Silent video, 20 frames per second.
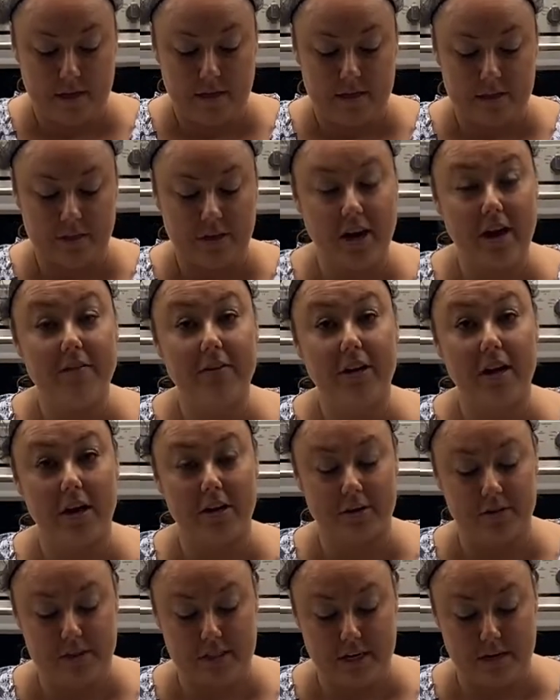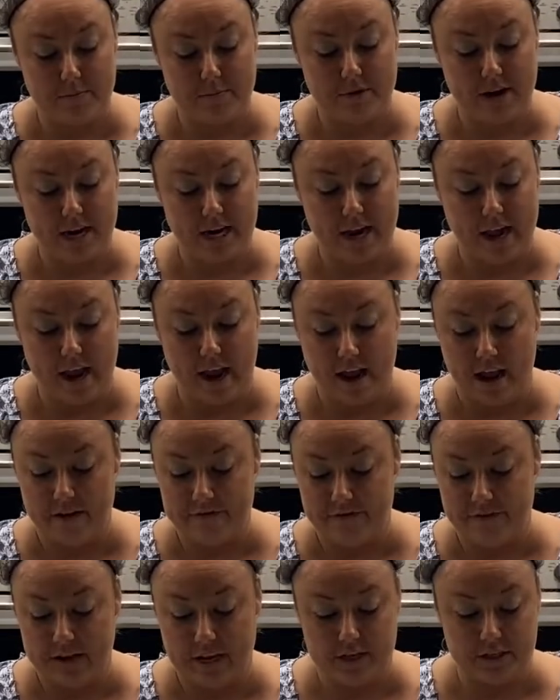So your avocado is gonna break half
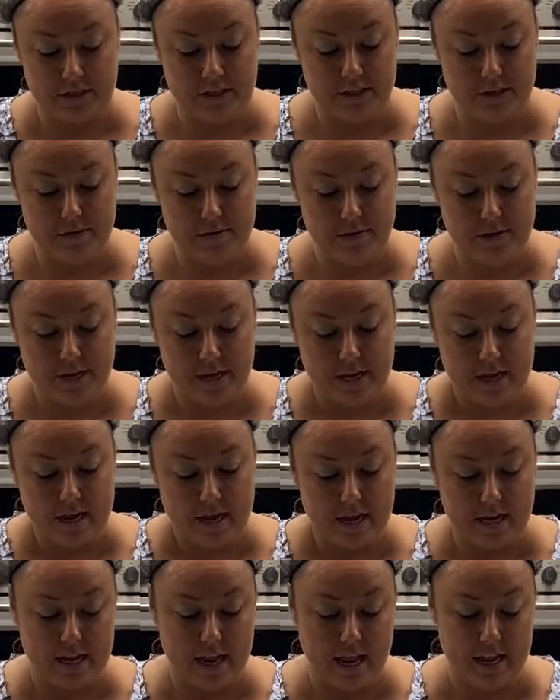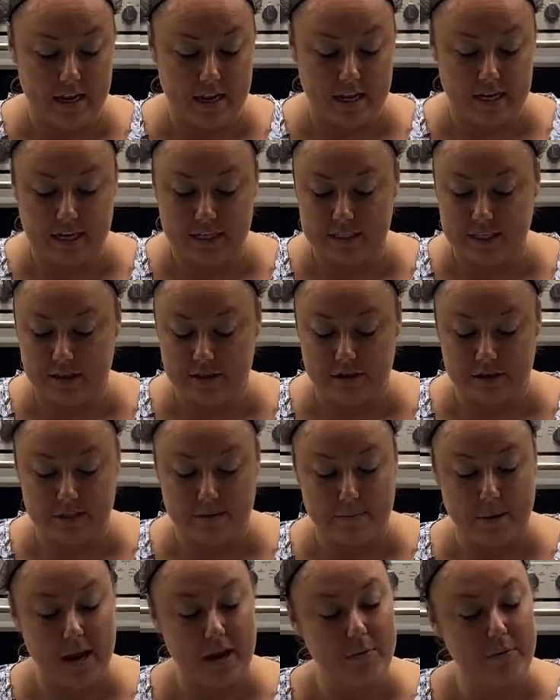in 2. Again, like I said, there's a
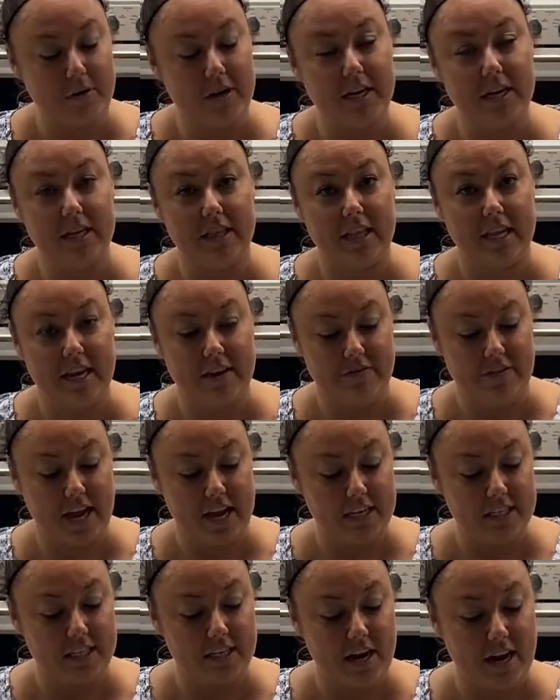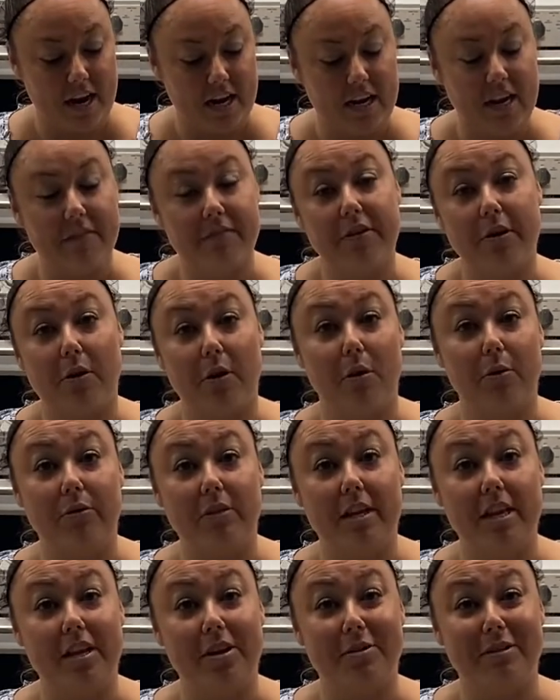pit. We're gonna leave that side. If you're
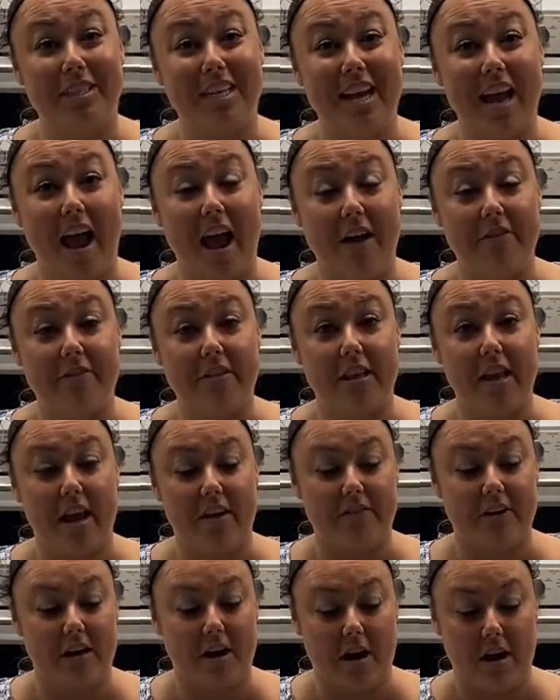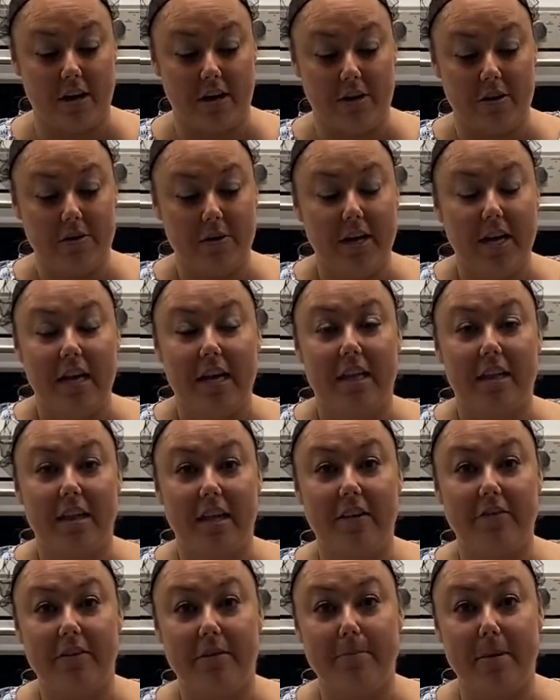only using half of the avocado,
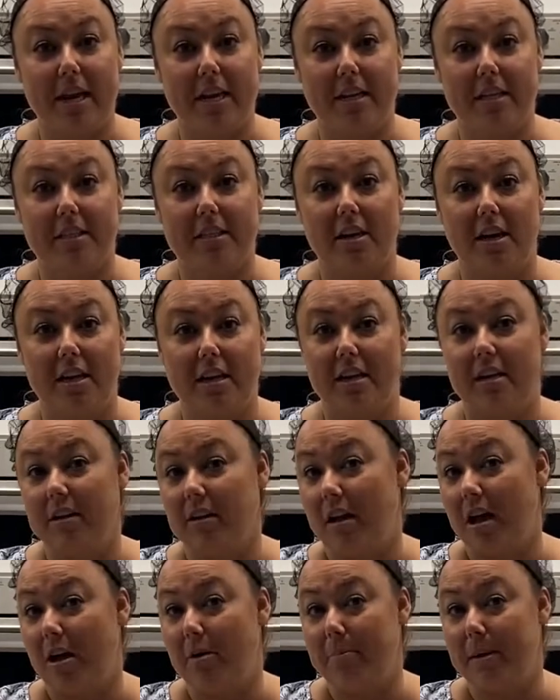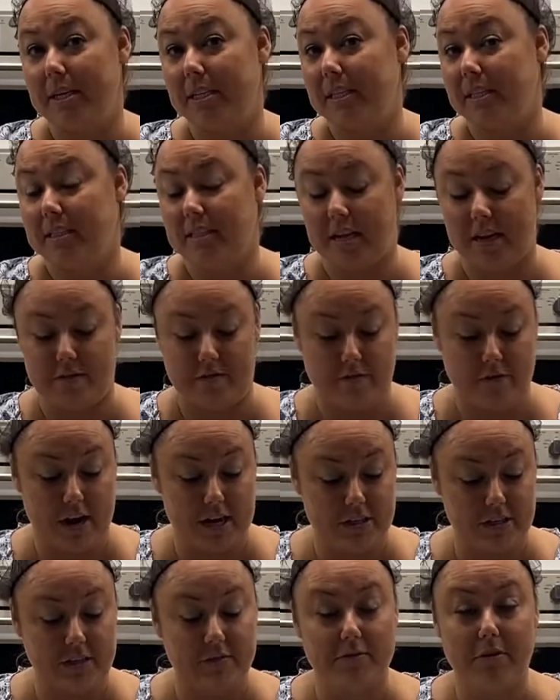leave the pit inside and it'll help it to stay
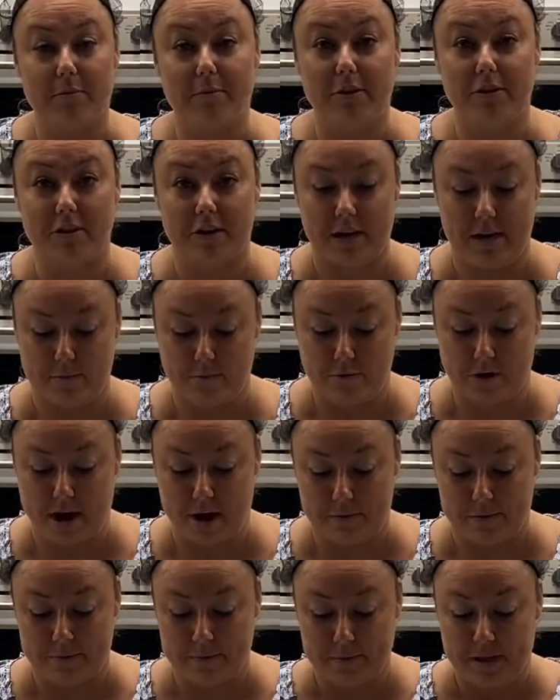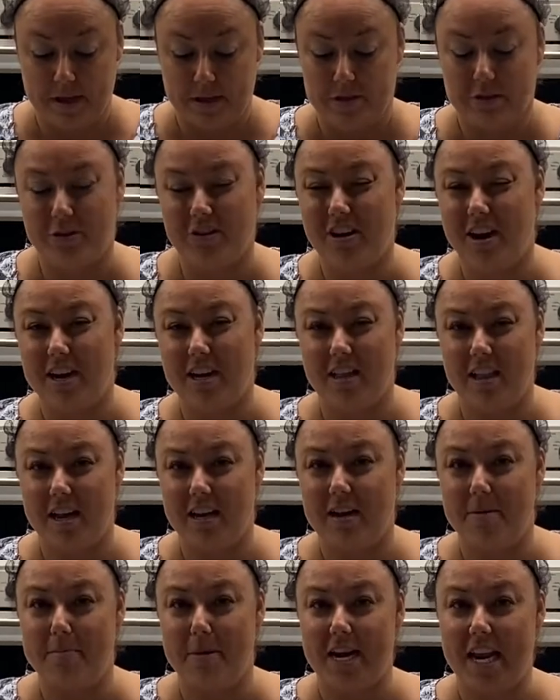fresh and from turning brown. They're kind of like
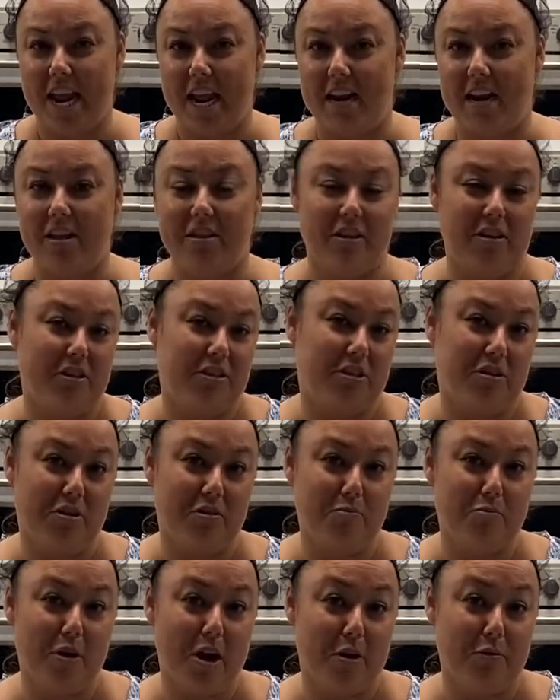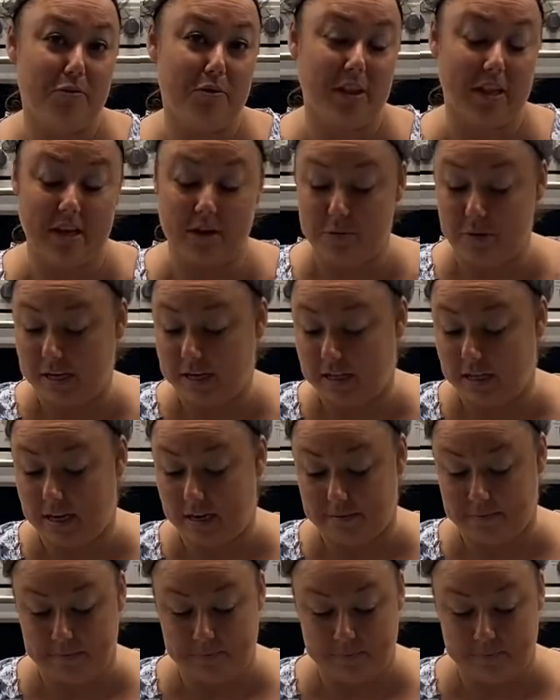a banana, they'll turn brown really quickly.